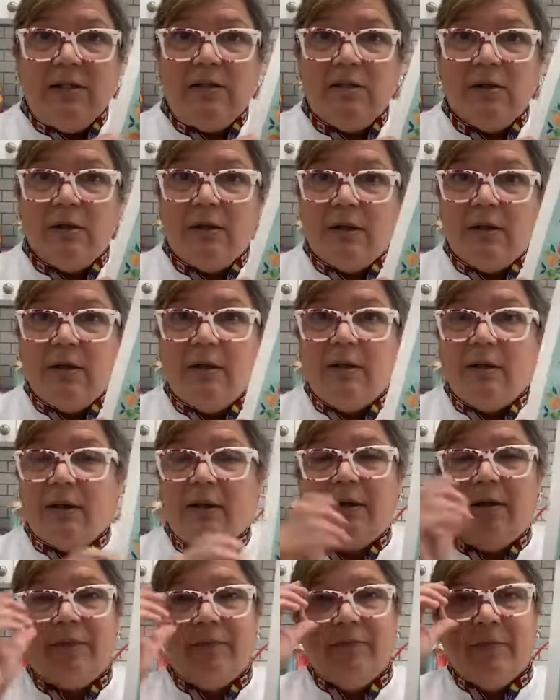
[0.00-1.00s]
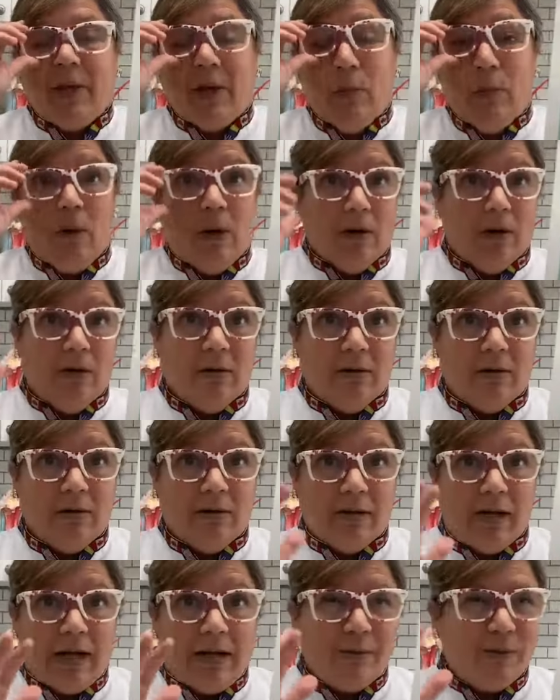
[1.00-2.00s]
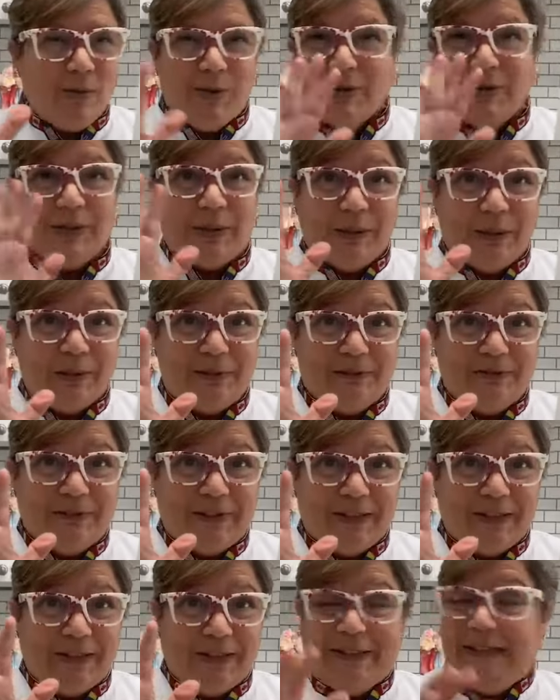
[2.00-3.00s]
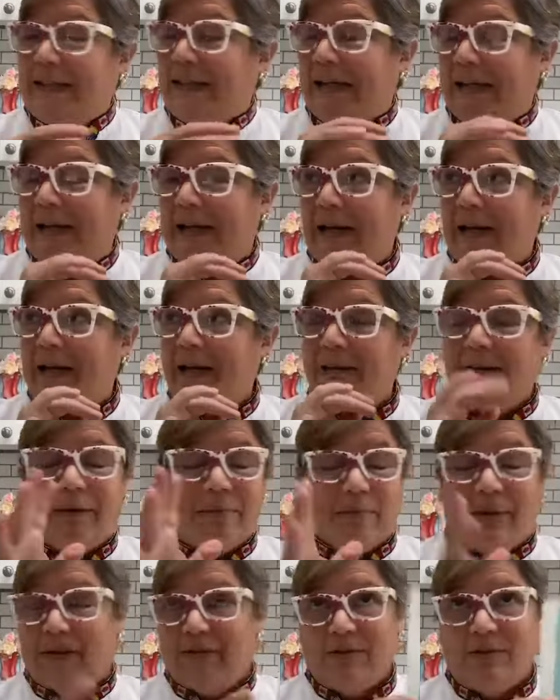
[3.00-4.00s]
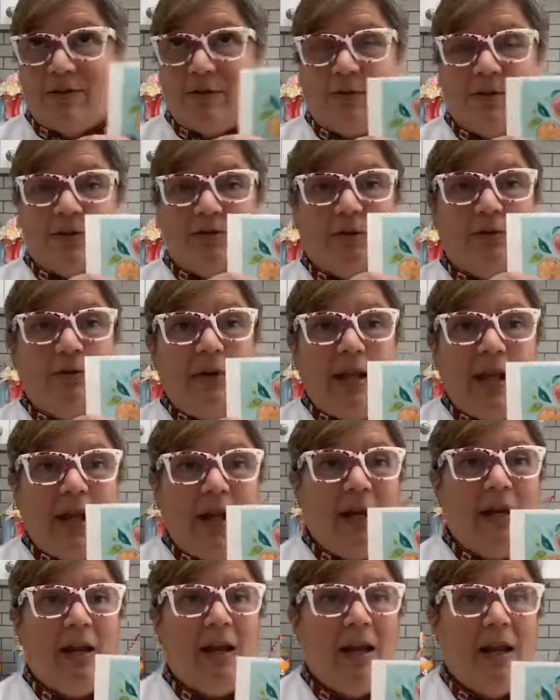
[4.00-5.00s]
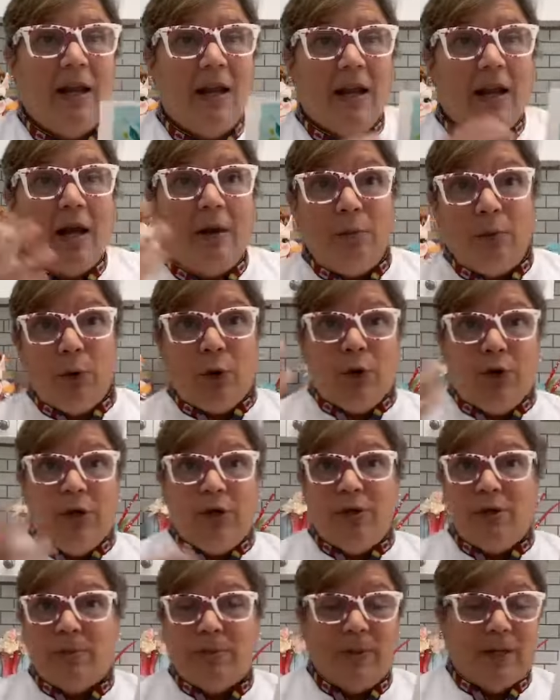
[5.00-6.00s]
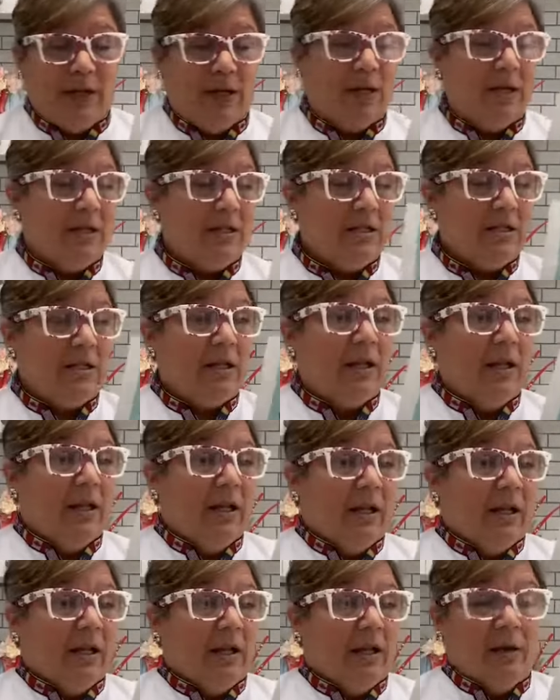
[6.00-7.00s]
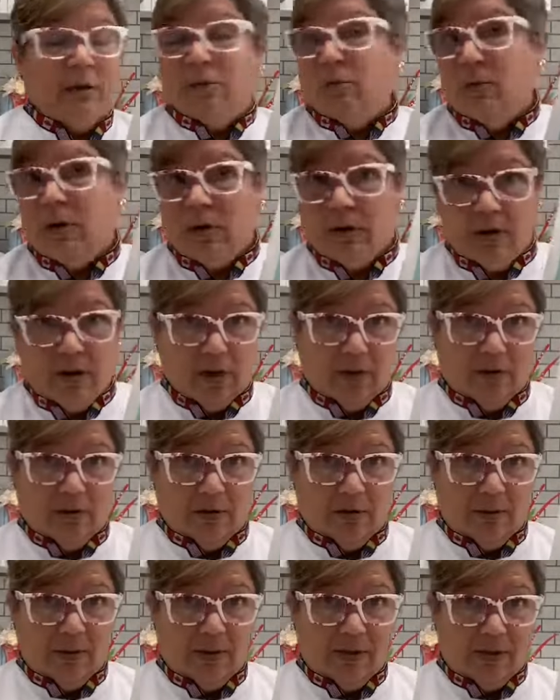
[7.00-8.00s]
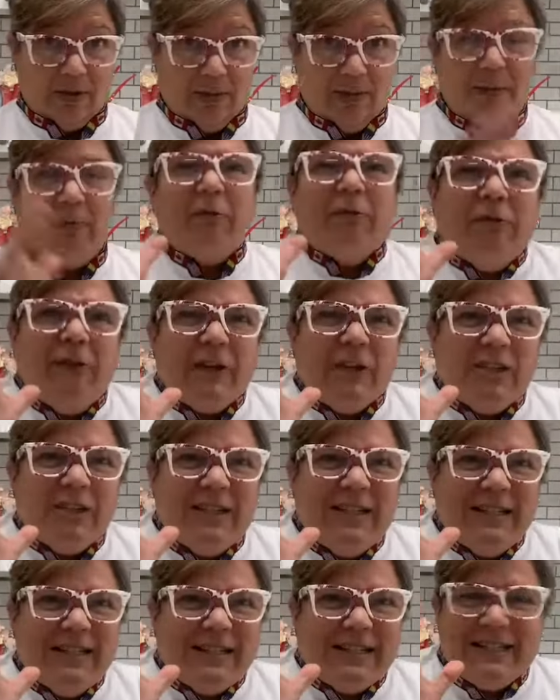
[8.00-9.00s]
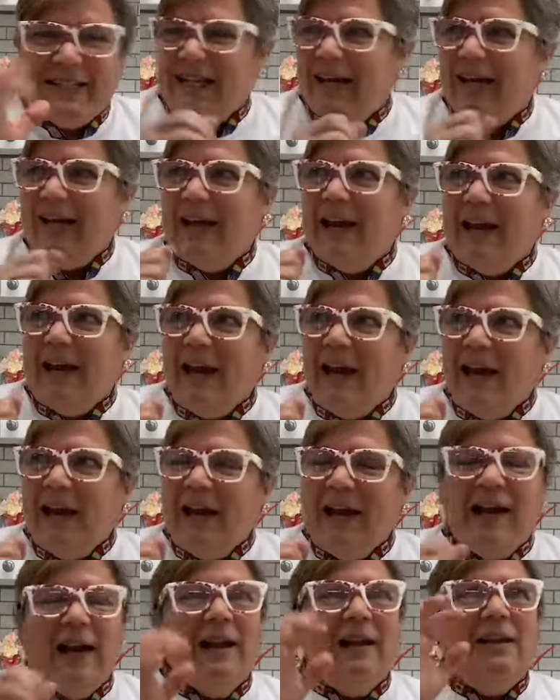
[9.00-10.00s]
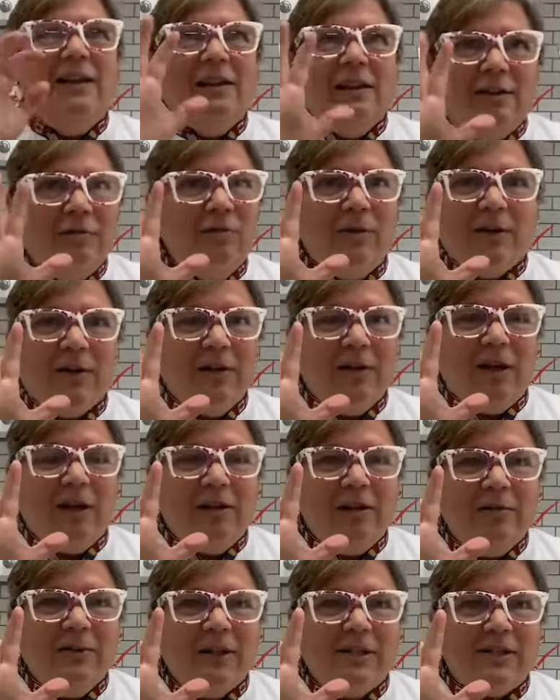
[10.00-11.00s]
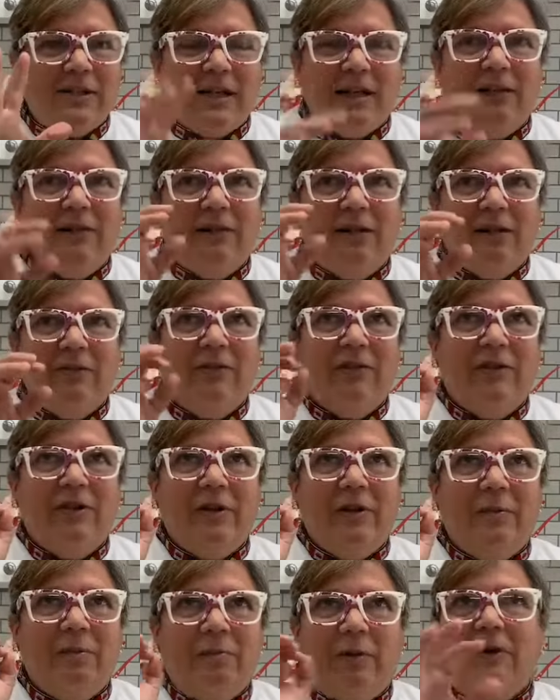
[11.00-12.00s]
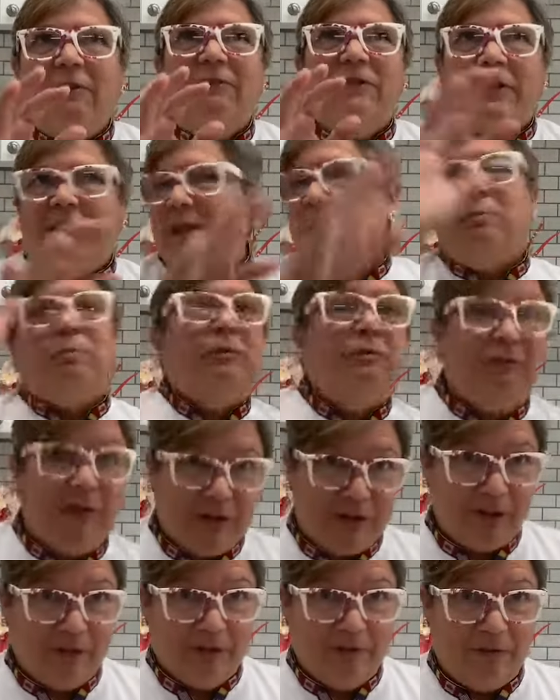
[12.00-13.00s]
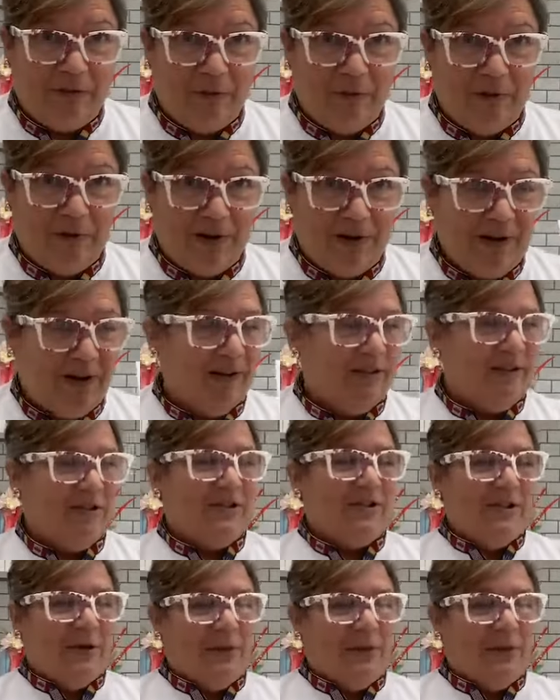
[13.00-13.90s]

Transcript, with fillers: I took a, um, a watercolor class, which is a lot of fun, and I, am having so much fun with that. I'm learning to paint uh, watercolor because I'm a perfectionist. And I love watercolor because I love the perfect imperfection of the watercolor.